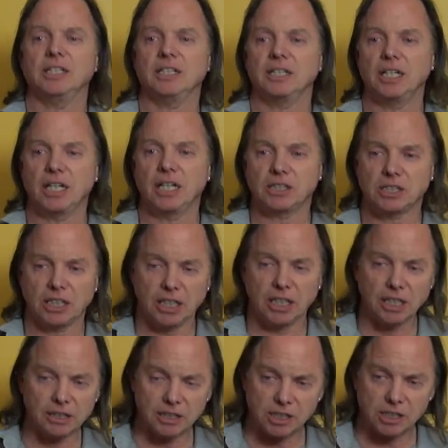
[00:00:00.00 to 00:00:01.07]
It's
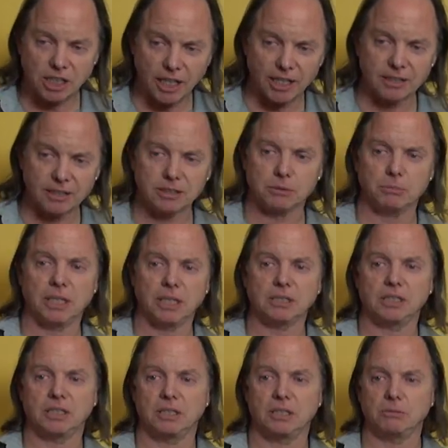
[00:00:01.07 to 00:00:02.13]
English letters meant
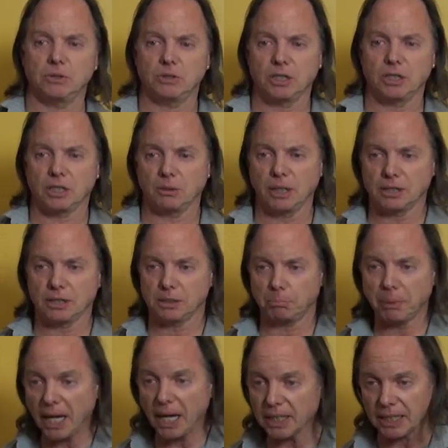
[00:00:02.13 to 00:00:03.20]
to give you the correct
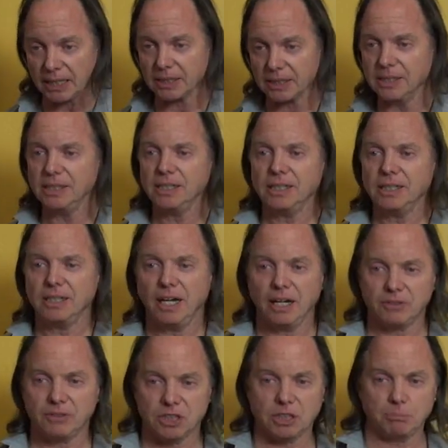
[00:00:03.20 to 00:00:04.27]
spelling
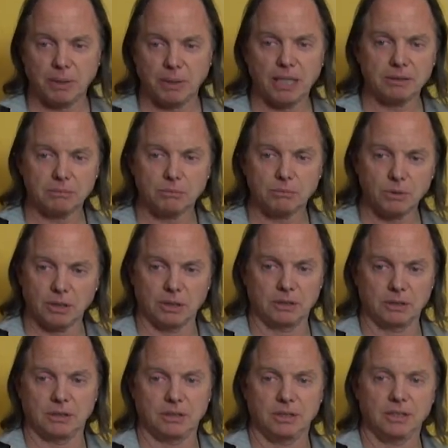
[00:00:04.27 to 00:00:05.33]
of a Tibetan
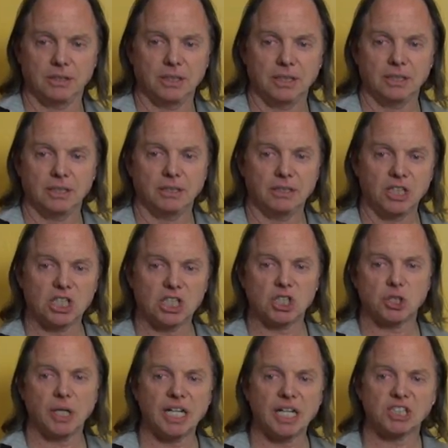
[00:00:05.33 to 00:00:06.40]
word. The
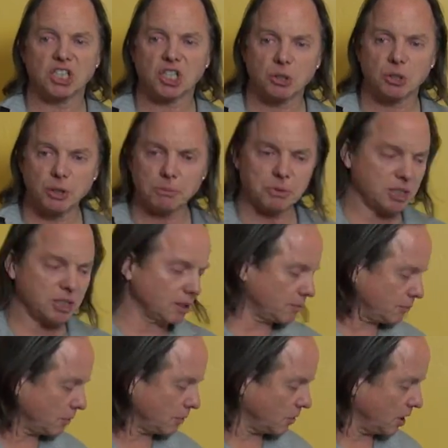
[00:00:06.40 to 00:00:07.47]
transcription
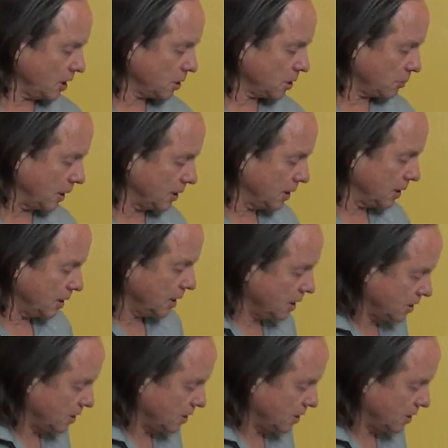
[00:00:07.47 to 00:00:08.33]
for this one is